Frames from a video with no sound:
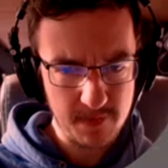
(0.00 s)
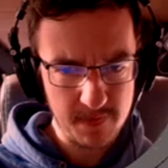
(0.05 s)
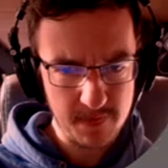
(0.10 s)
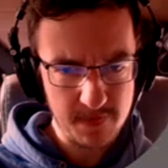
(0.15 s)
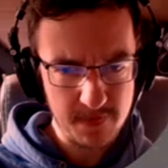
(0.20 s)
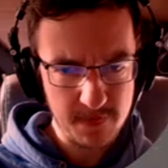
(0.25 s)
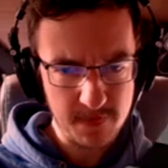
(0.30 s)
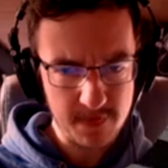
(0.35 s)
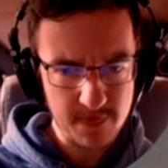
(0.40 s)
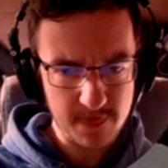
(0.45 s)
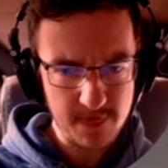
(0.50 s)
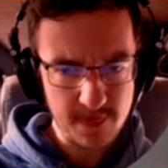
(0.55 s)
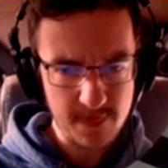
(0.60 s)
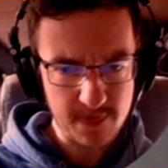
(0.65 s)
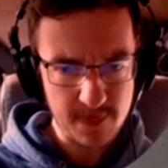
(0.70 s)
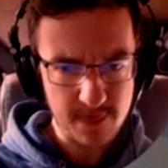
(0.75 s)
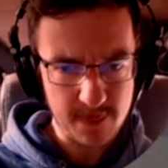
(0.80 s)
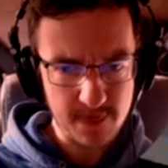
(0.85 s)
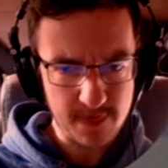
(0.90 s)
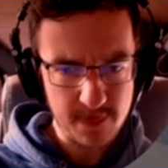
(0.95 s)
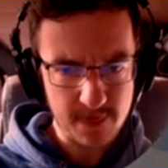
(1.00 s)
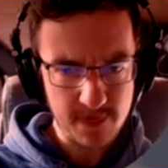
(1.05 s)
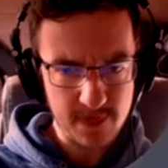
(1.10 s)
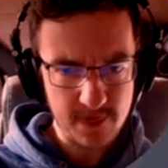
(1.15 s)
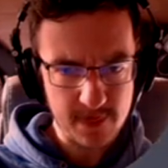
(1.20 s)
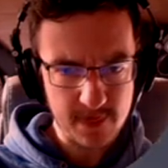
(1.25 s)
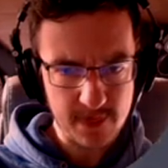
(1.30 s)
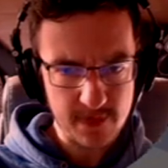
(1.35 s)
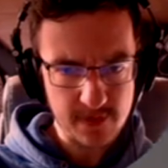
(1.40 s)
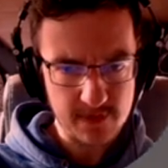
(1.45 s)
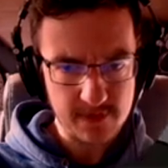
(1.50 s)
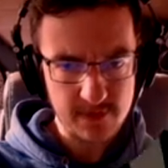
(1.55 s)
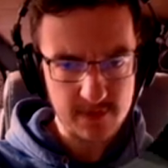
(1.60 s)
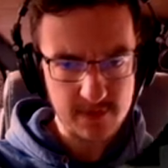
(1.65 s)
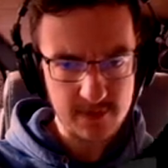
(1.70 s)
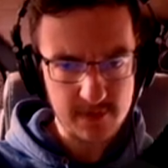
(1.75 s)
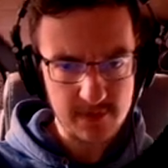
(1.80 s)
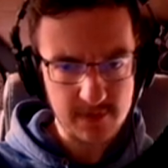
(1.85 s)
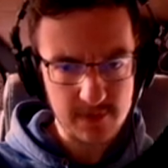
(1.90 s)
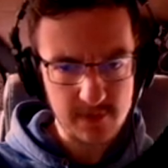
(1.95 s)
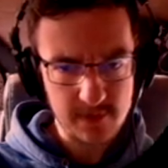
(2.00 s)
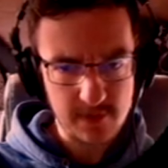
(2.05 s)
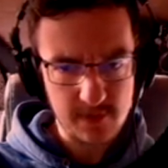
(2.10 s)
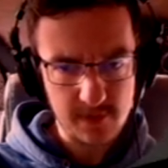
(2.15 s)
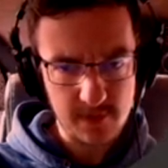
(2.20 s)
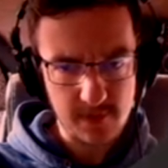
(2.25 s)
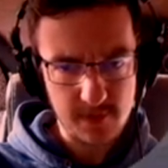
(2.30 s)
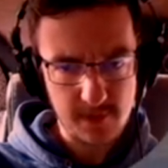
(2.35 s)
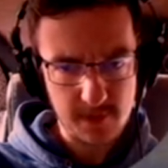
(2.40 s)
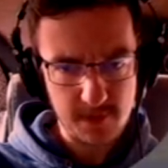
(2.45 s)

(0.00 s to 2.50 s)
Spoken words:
[no speech]